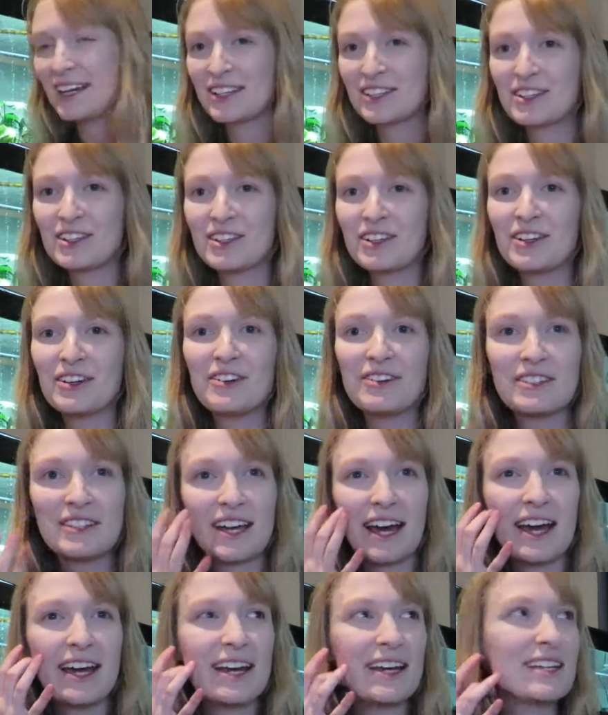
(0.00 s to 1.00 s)

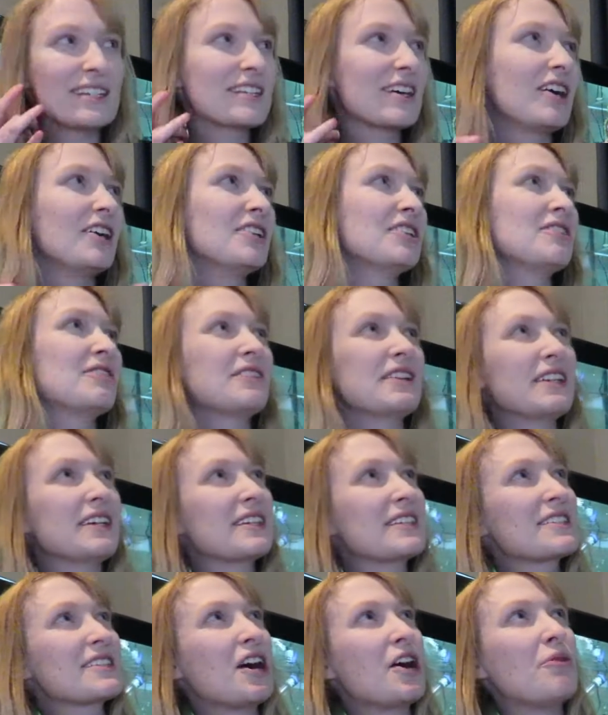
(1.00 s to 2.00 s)
Ichthyluridae is kind of an
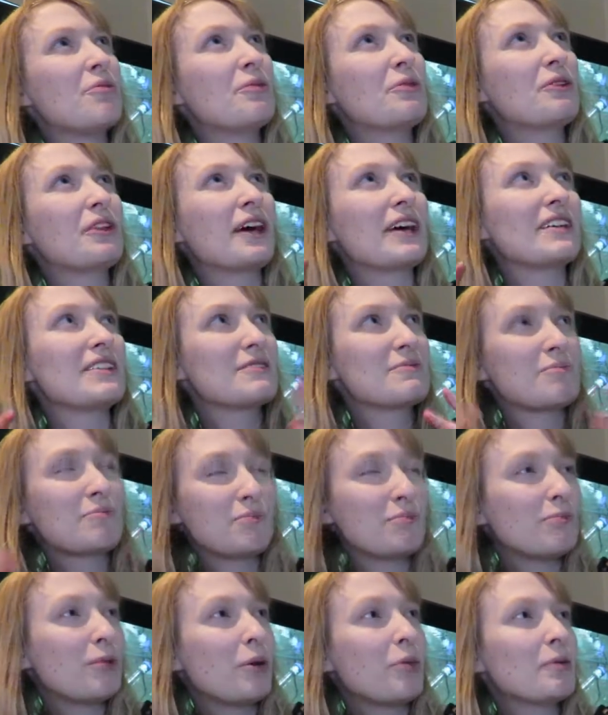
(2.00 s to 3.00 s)
example that is
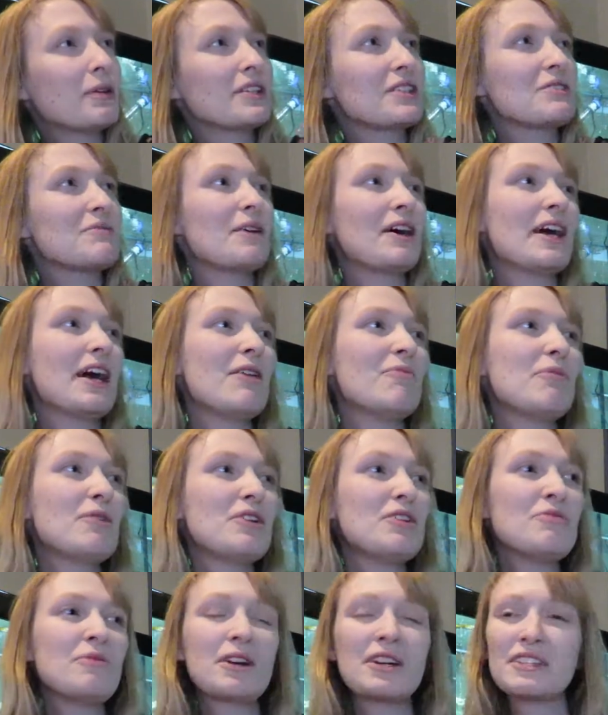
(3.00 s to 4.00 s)
popping to my head,
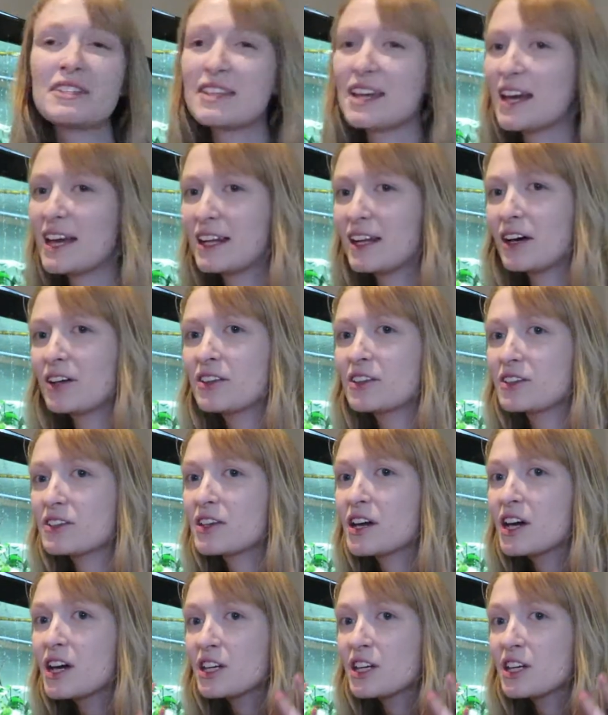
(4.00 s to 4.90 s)
but you might see it in others,